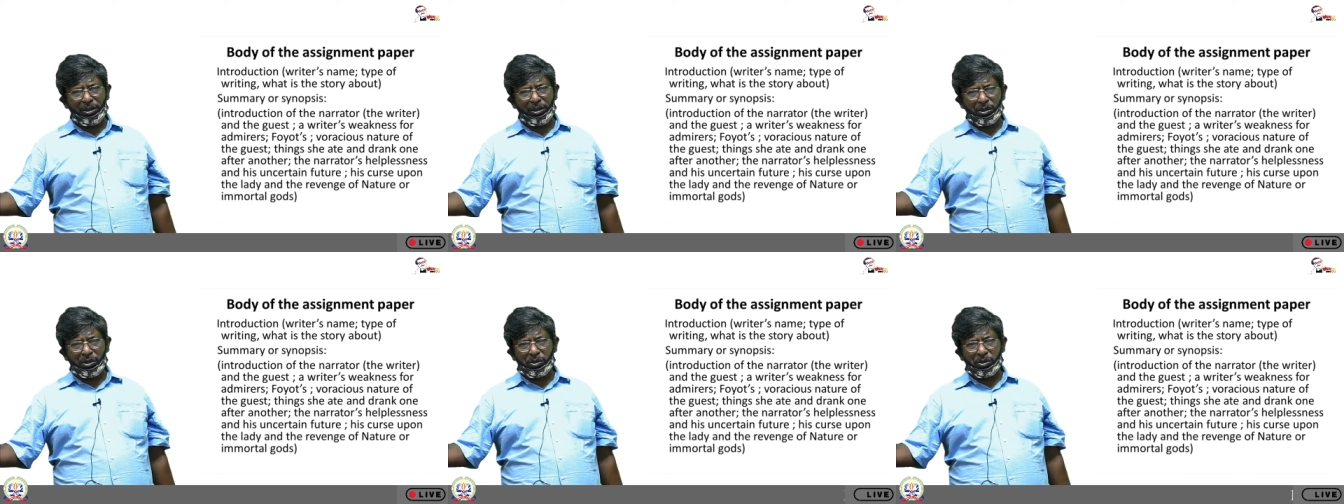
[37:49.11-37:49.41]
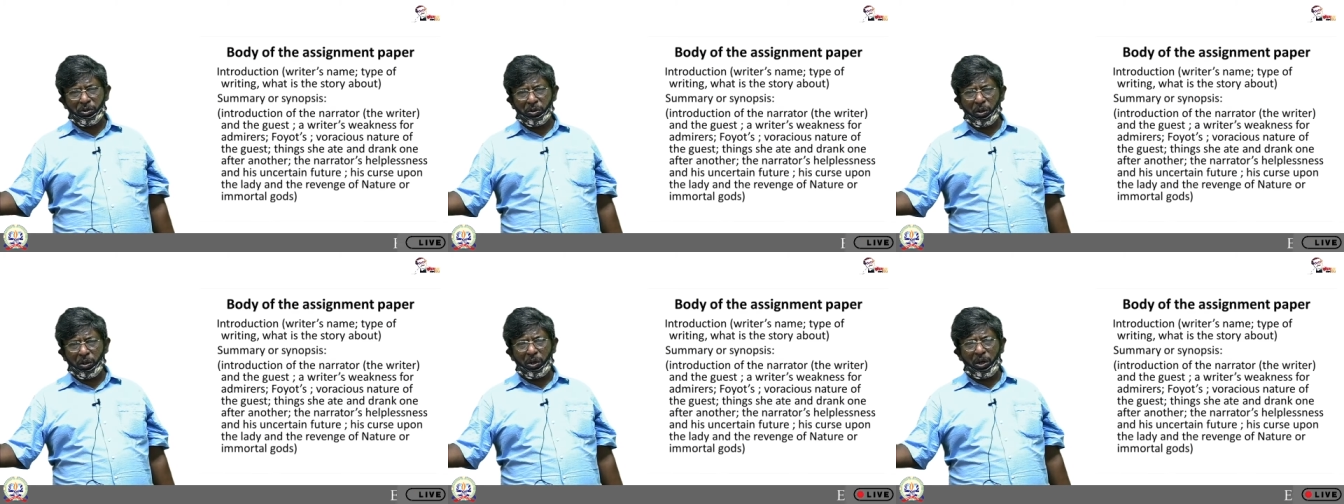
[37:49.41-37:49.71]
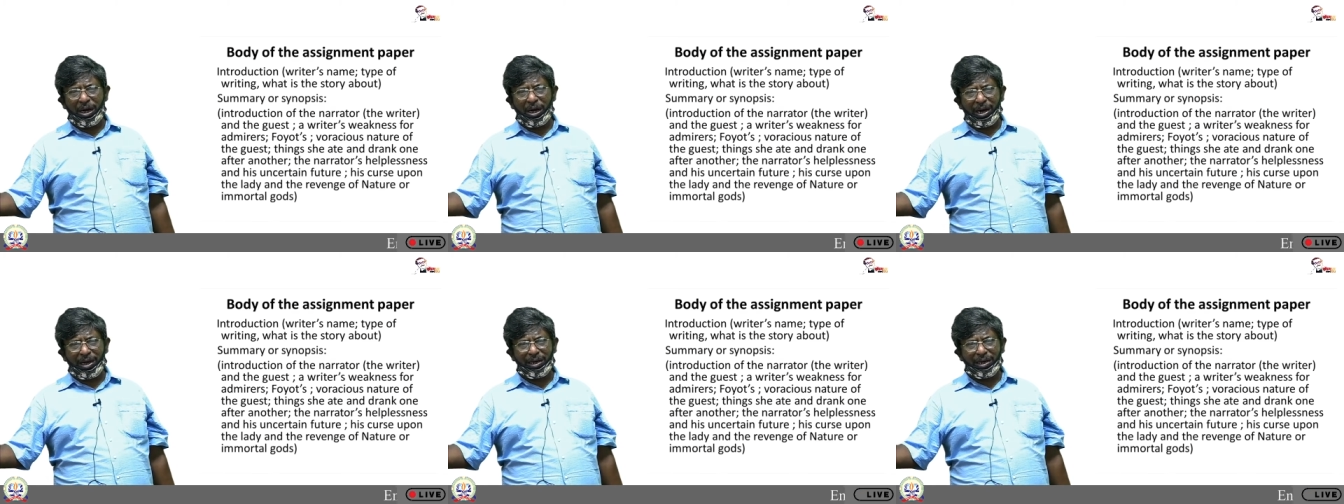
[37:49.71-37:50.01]
show
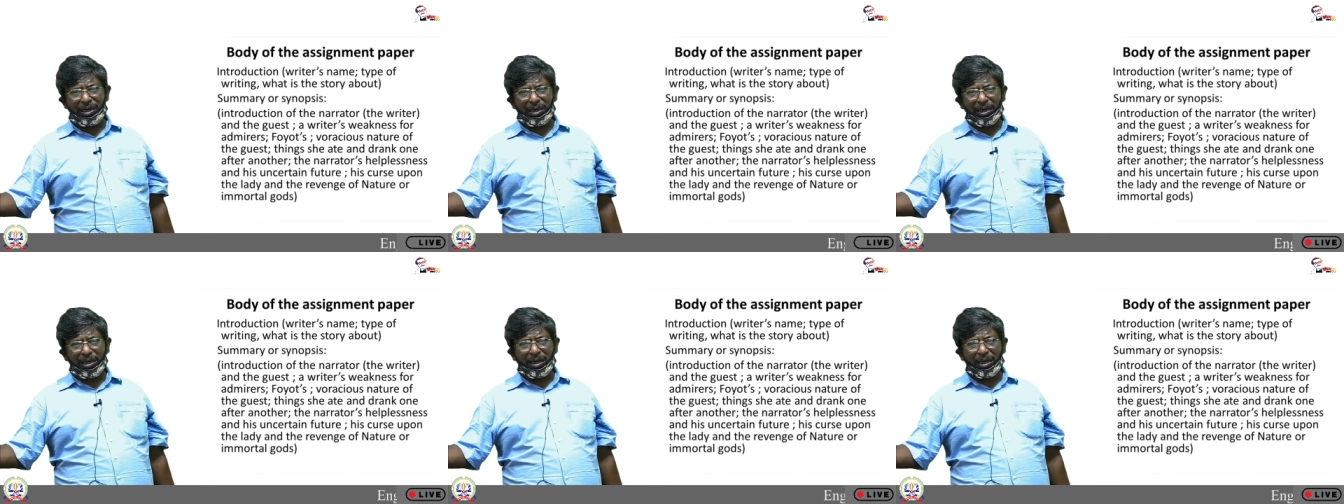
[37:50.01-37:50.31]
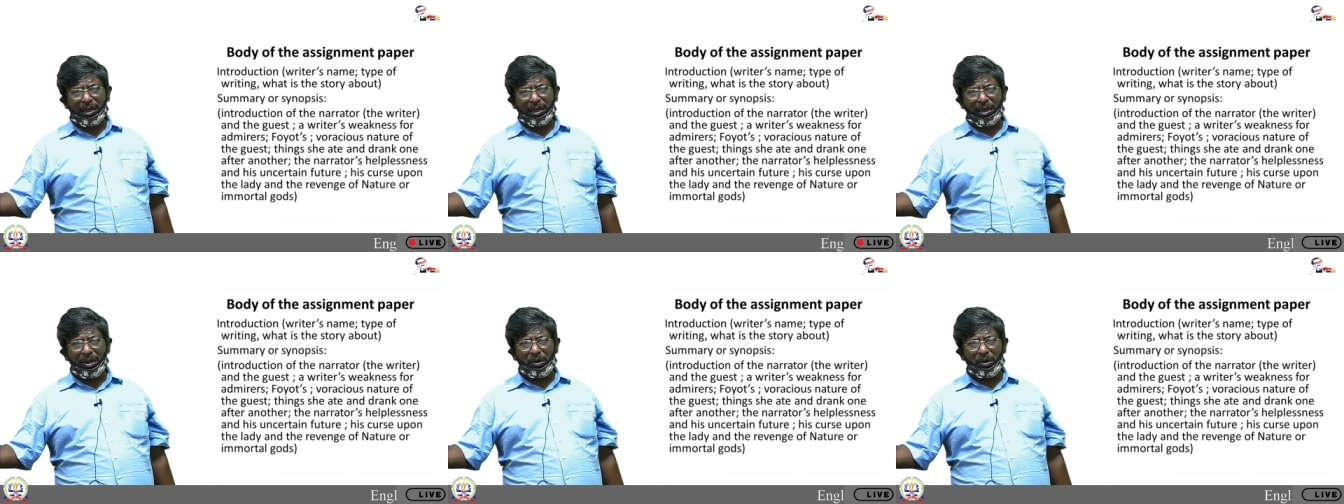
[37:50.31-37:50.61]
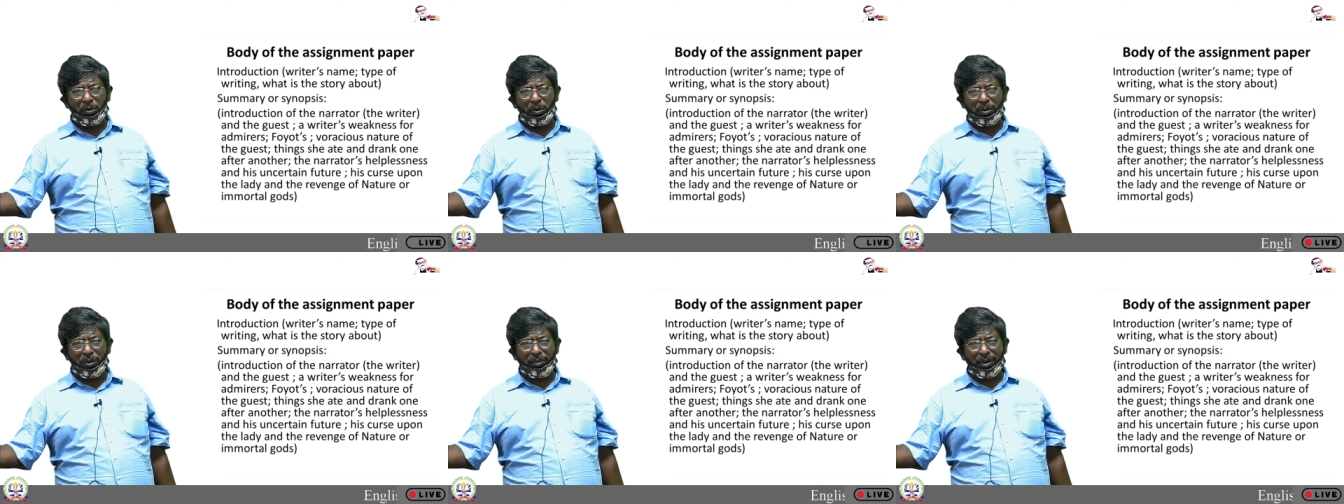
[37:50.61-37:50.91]
her a
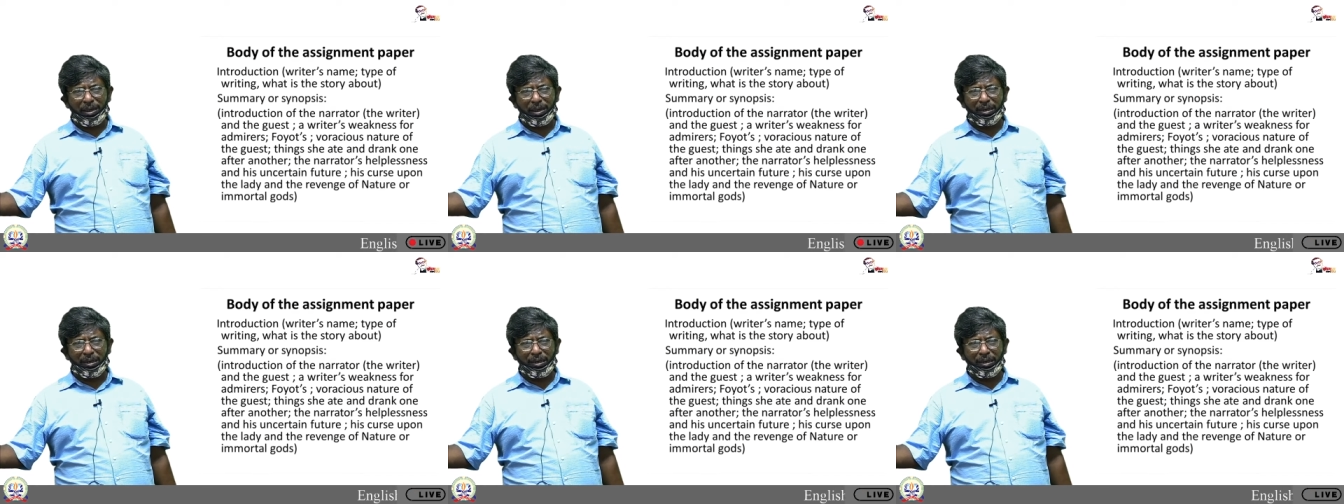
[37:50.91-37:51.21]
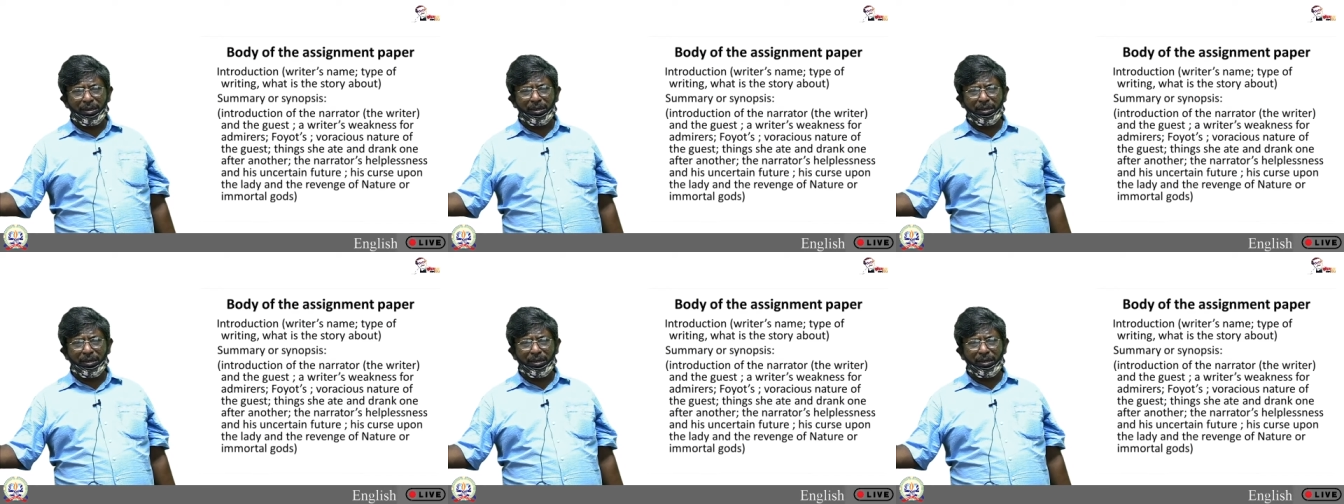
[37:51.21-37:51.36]
woman